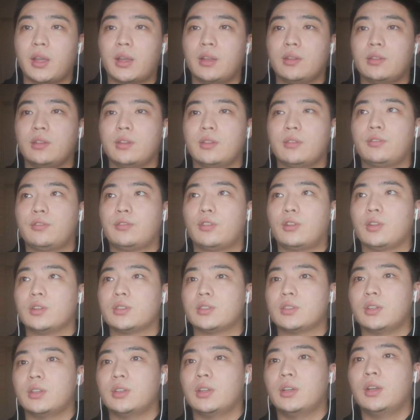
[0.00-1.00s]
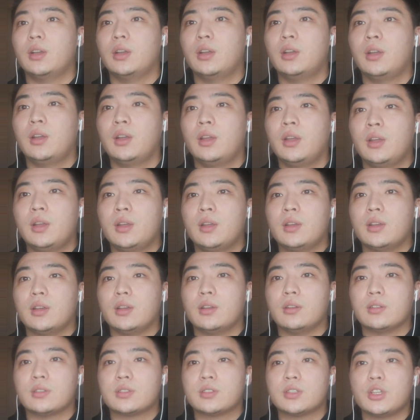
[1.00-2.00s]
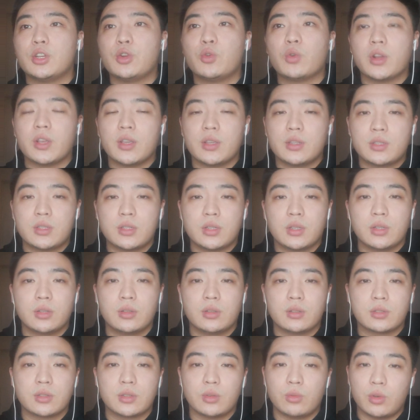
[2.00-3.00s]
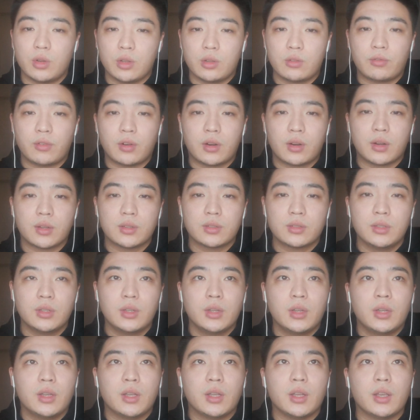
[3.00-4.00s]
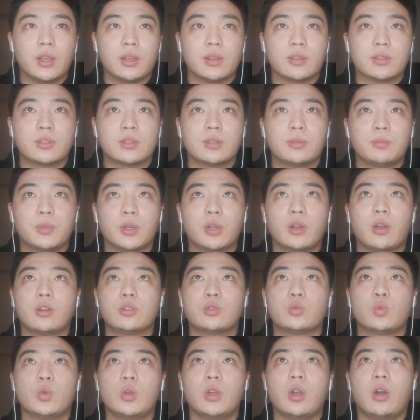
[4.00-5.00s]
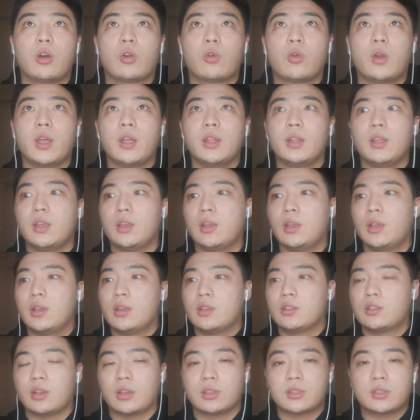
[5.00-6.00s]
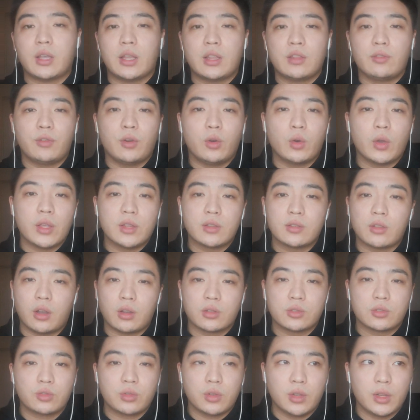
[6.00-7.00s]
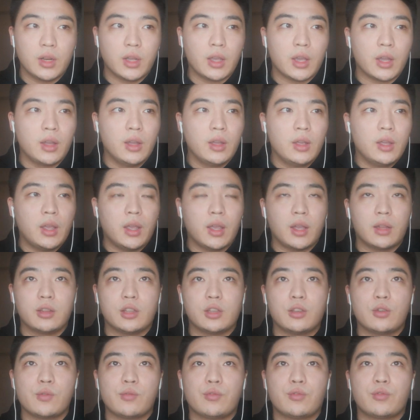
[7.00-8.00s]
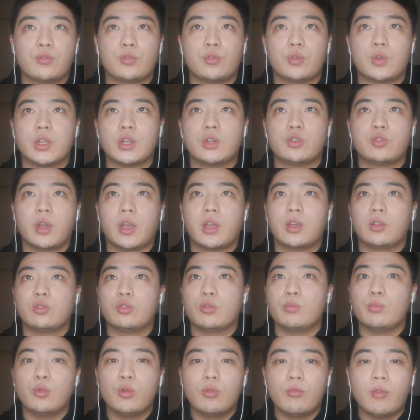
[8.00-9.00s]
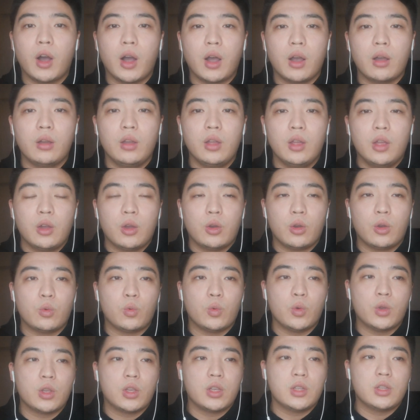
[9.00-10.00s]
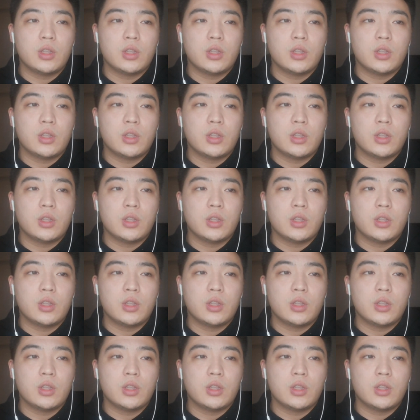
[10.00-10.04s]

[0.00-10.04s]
And for the C-rate for us is because we already successful in Australia, and if we trying to move on, we